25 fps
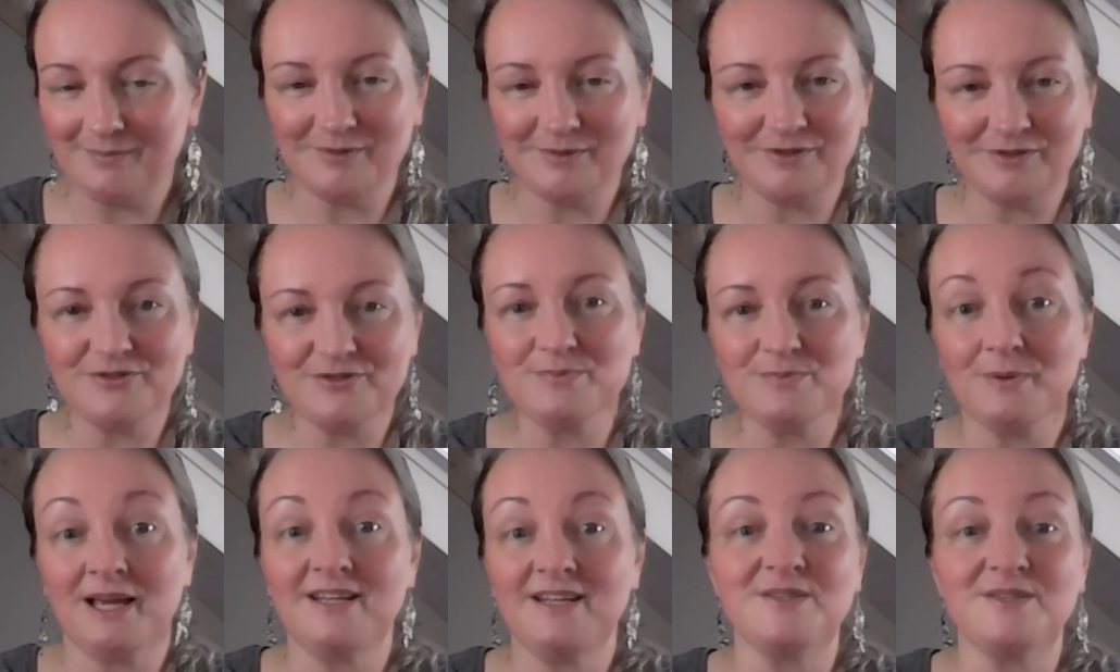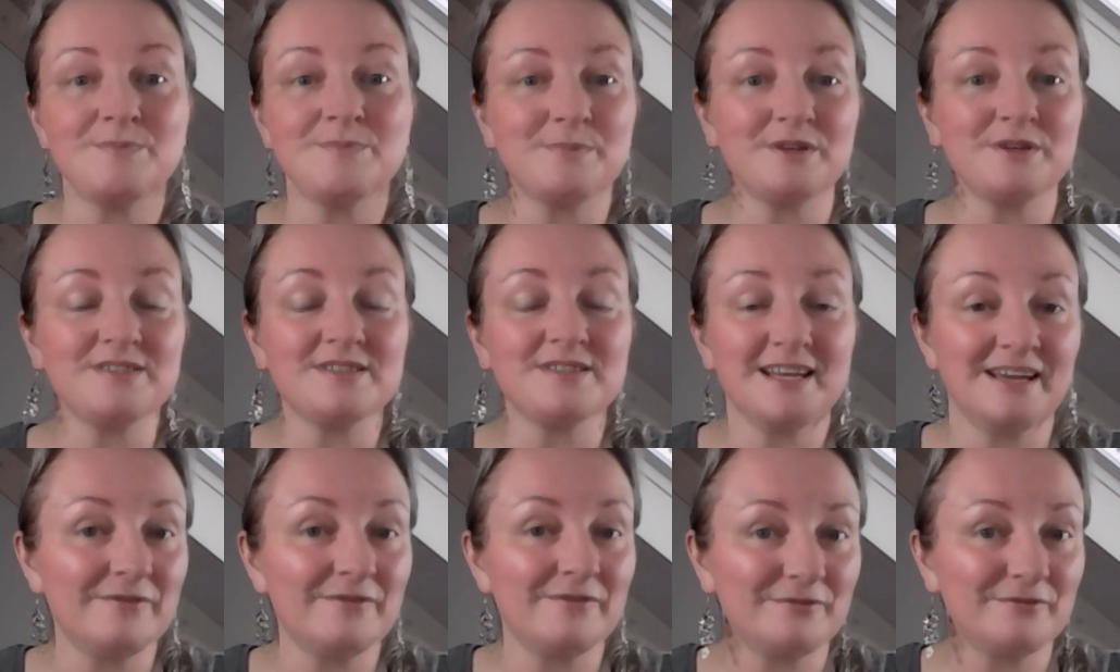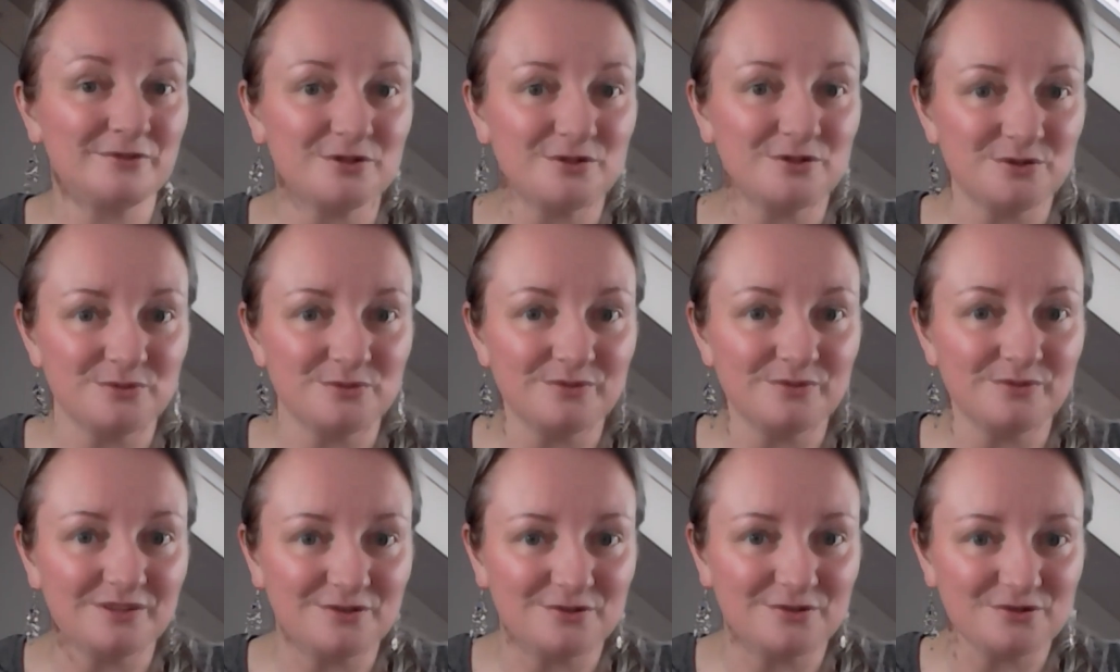because blind spots have to do
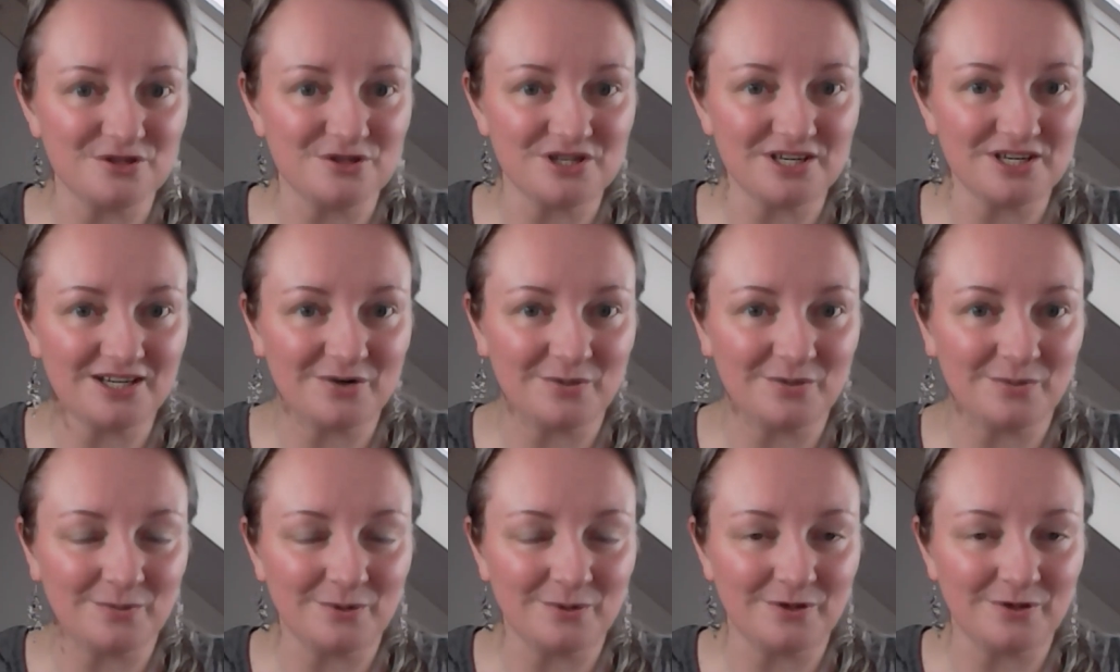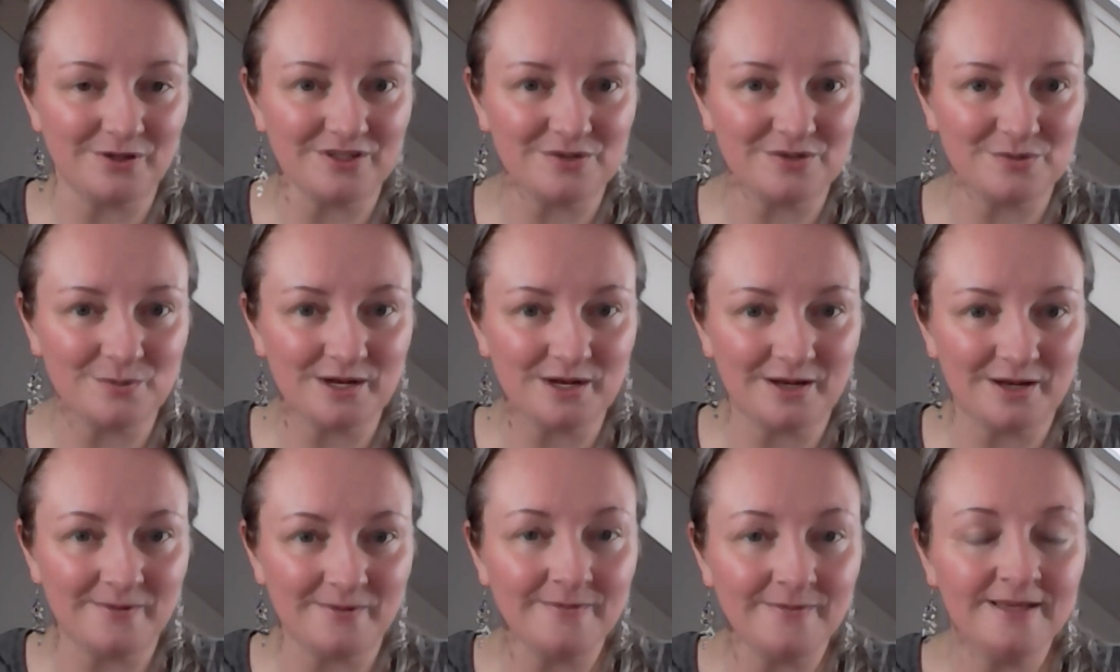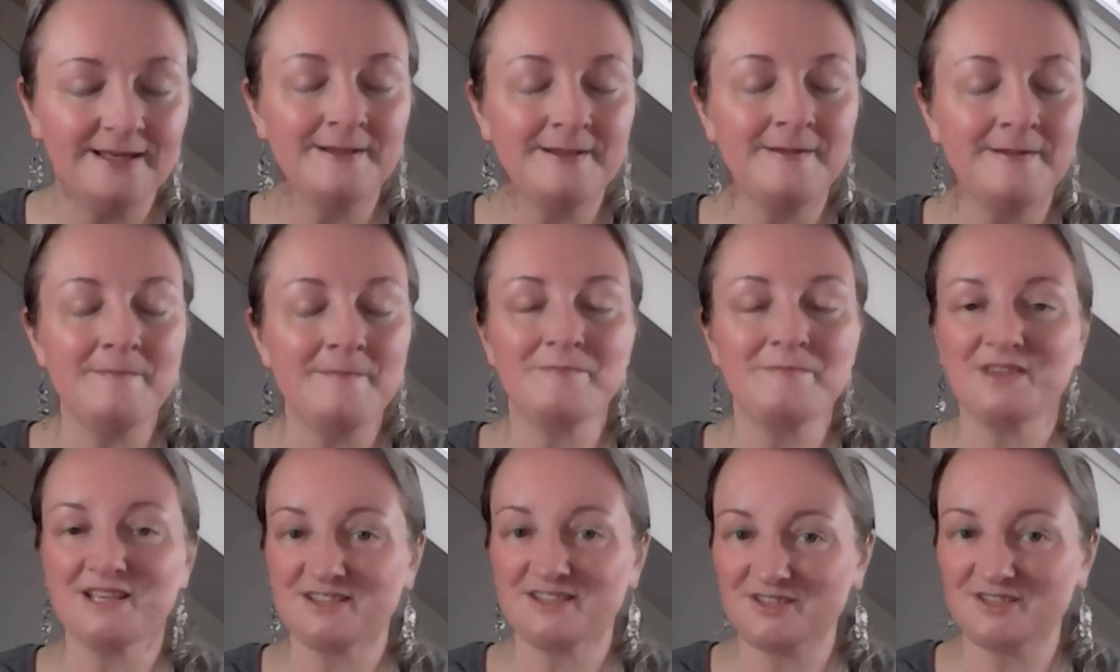with your shadow work as well.
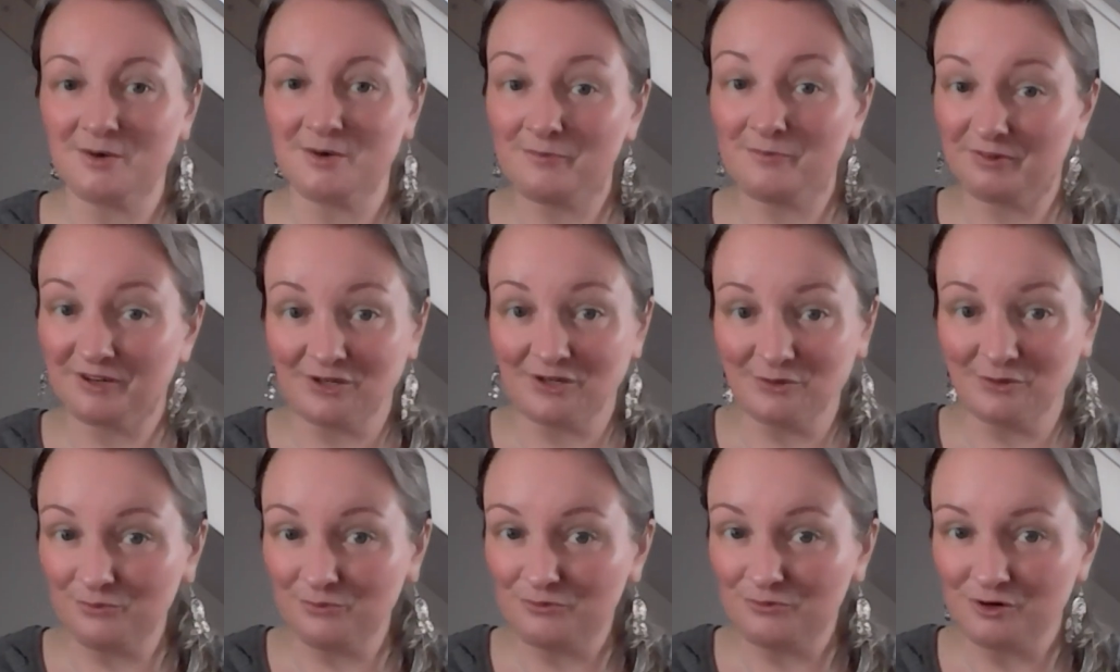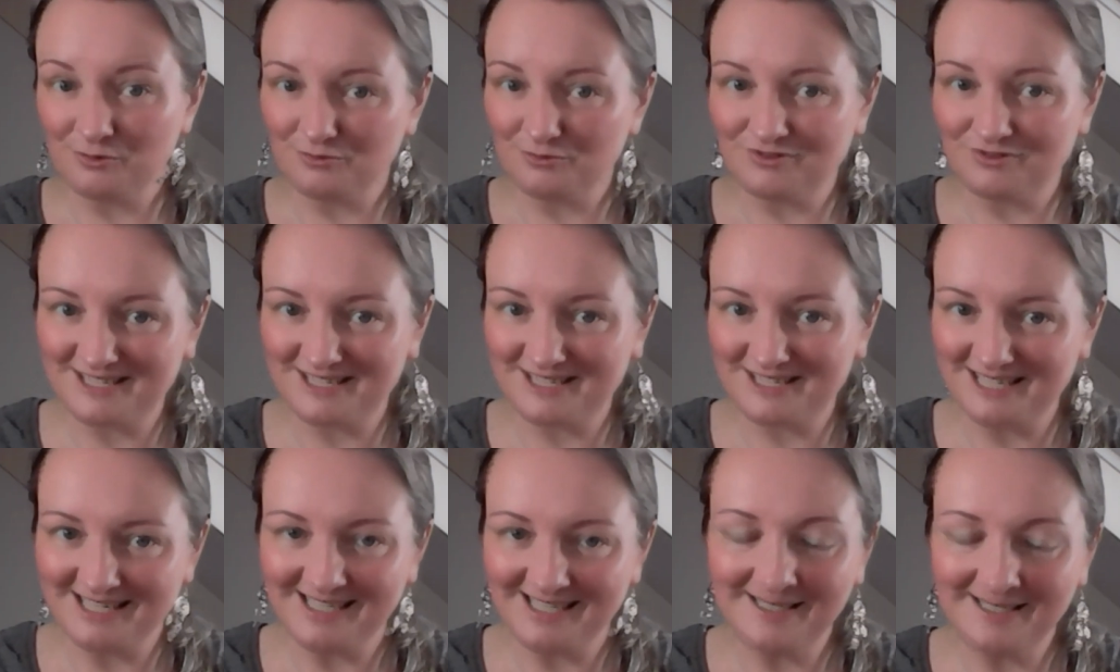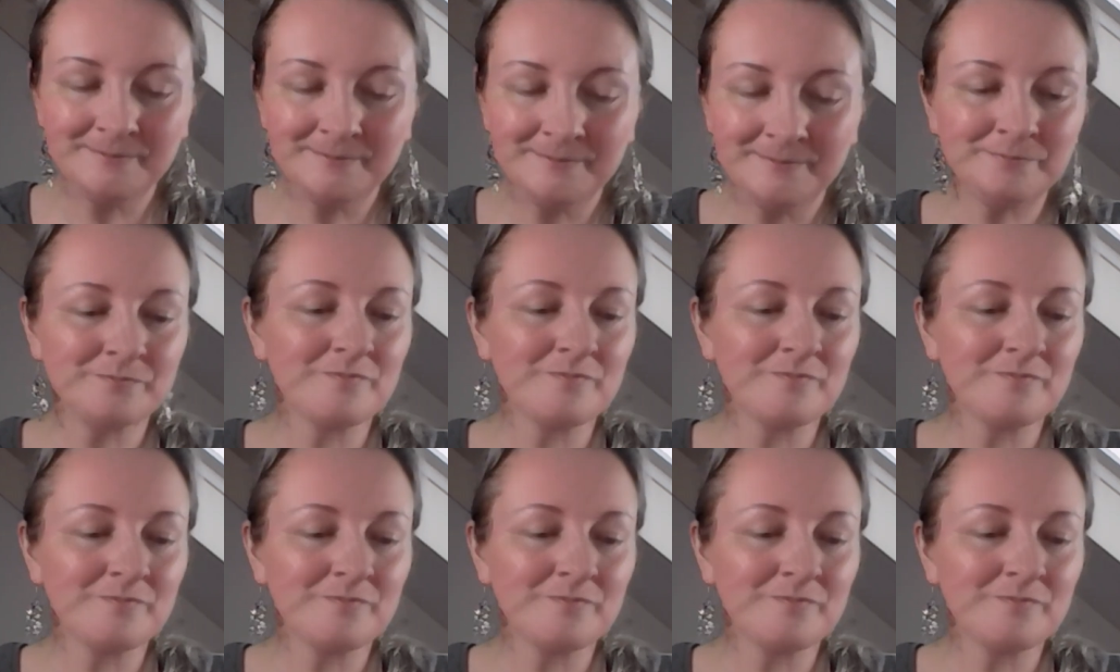That's something you don't see.